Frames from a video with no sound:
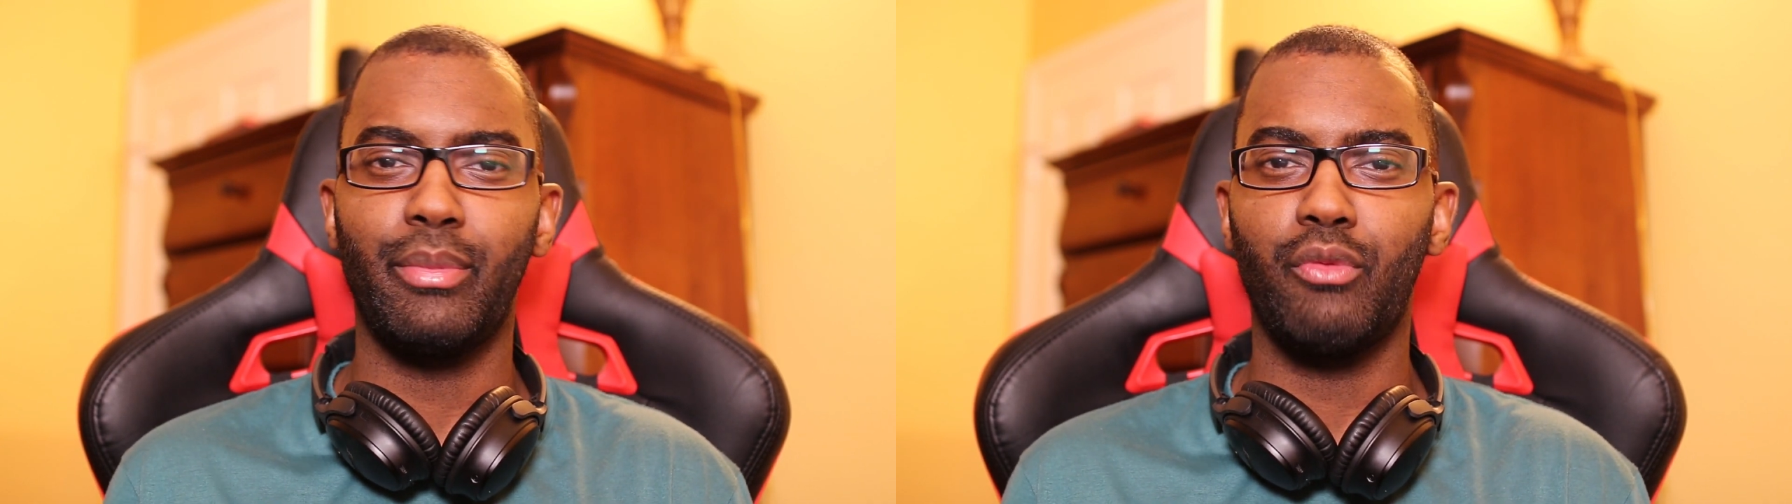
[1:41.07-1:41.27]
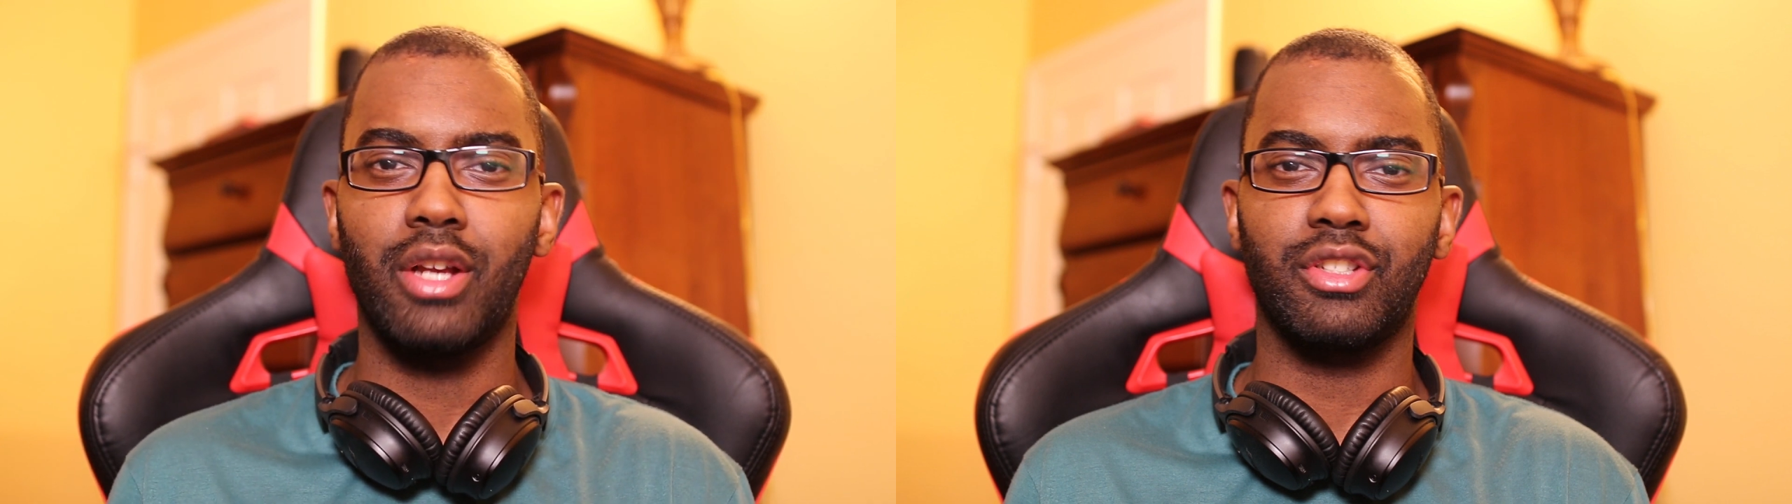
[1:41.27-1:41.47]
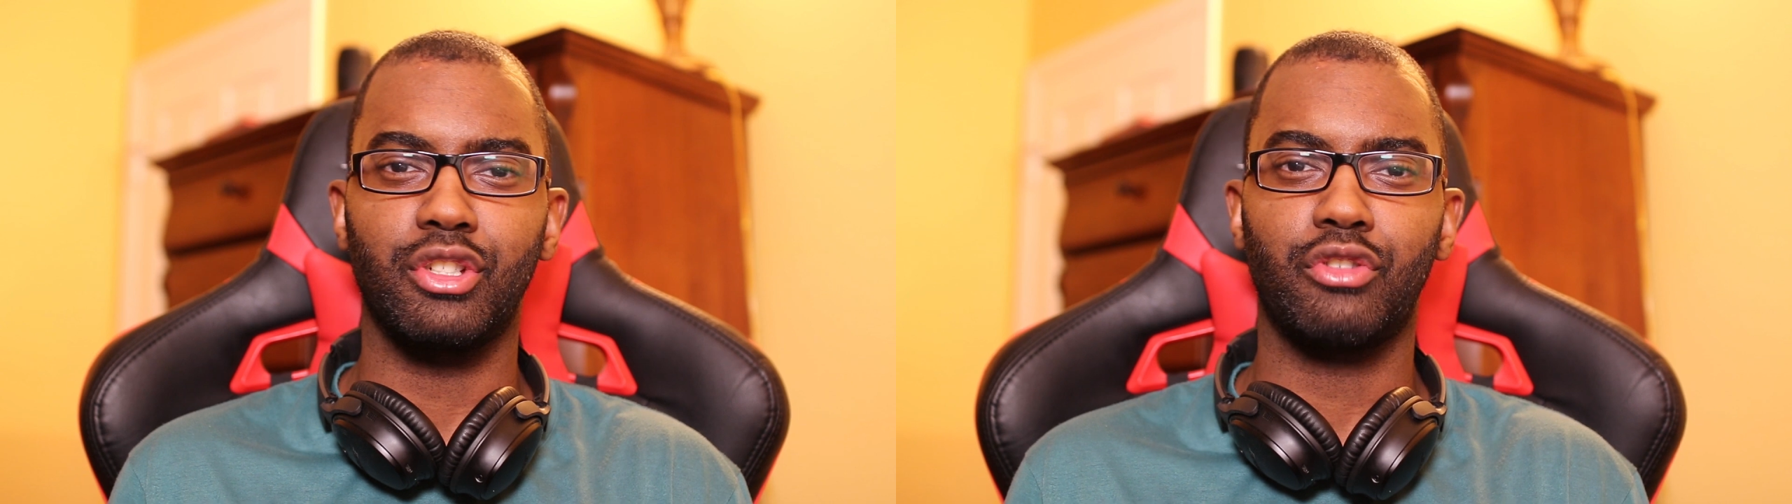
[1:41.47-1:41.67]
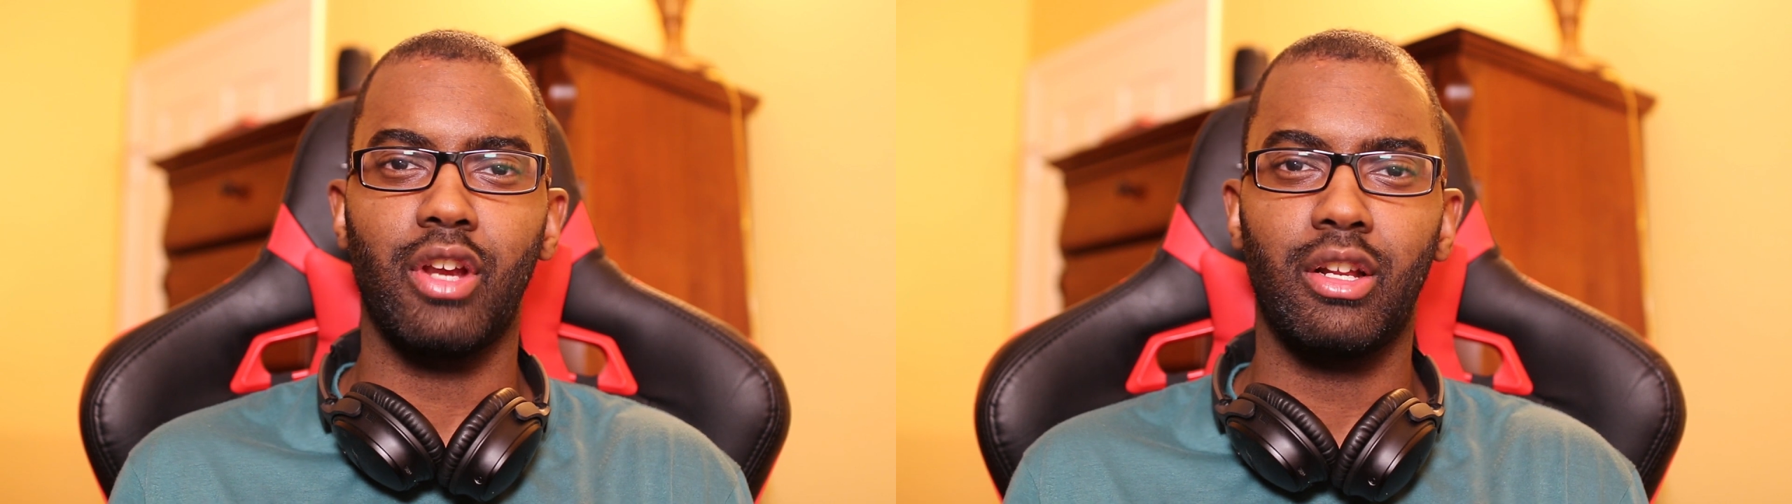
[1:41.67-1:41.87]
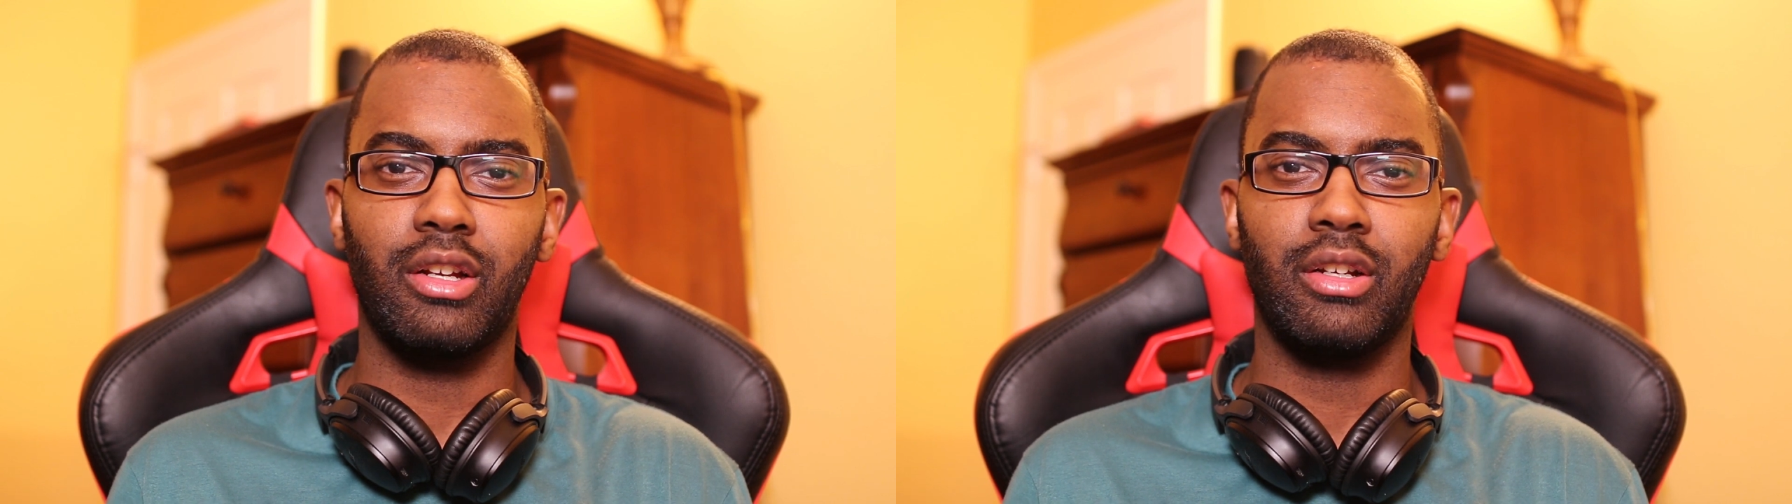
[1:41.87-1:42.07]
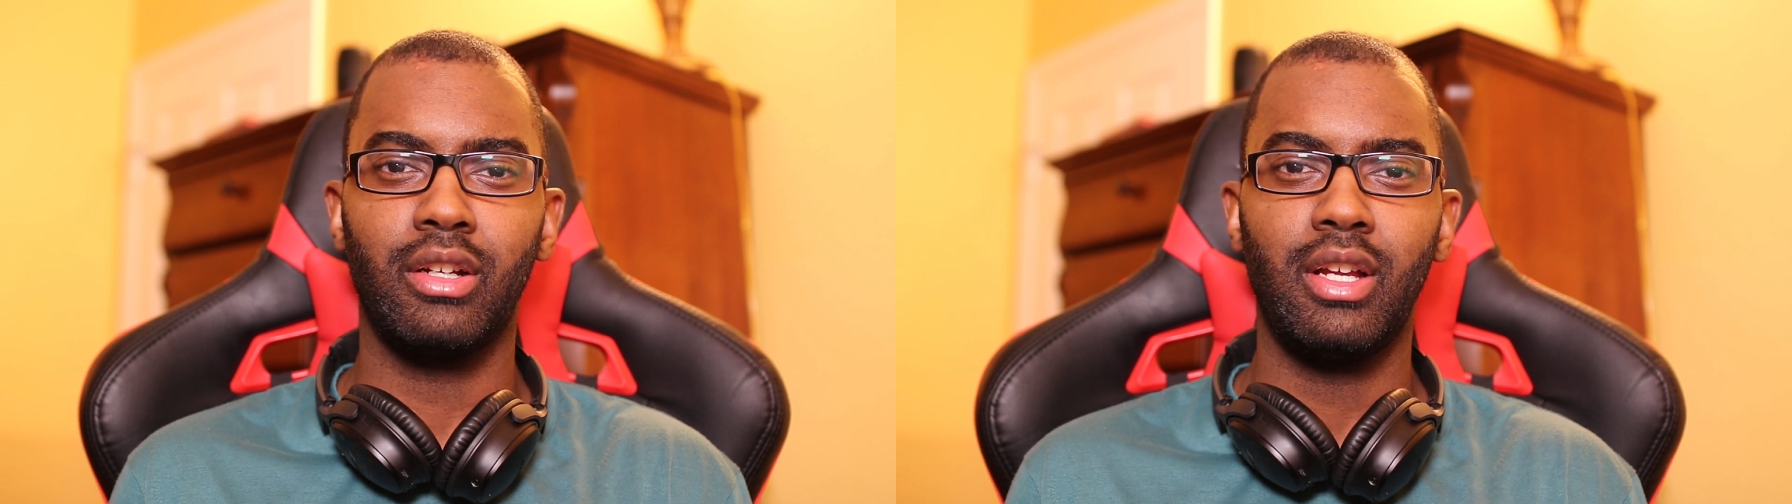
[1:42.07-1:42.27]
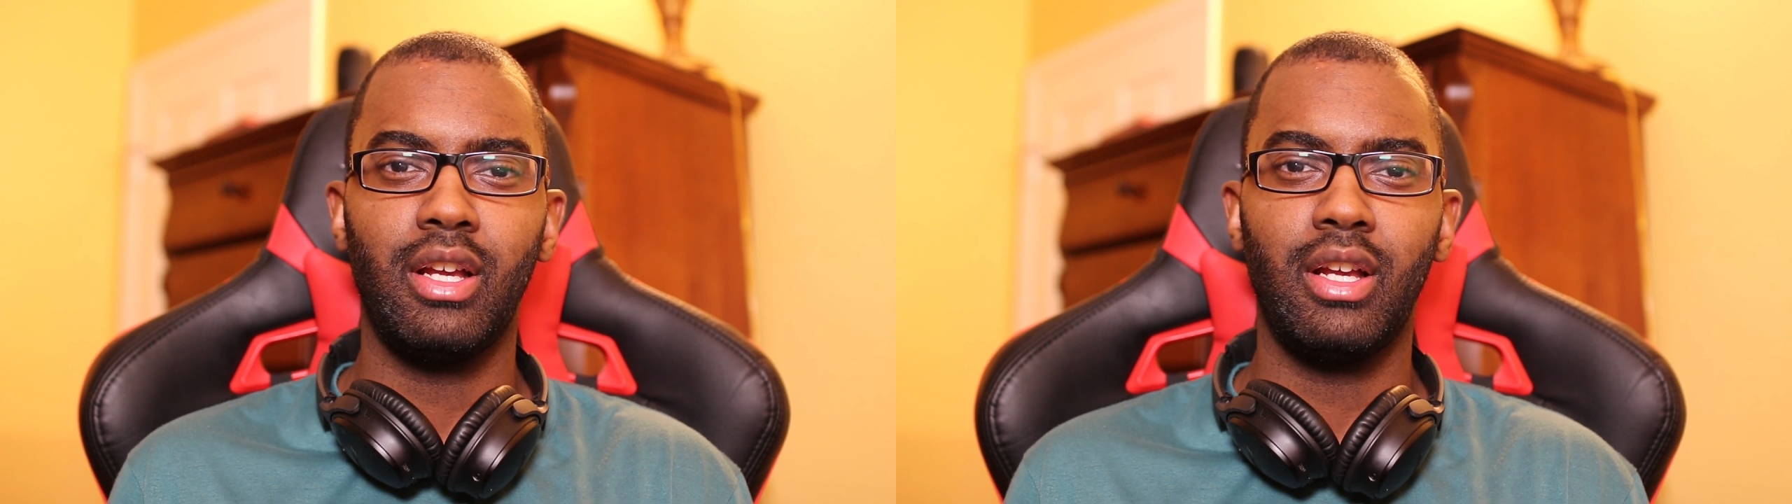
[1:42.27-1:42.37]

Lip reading: Let me watch this trailer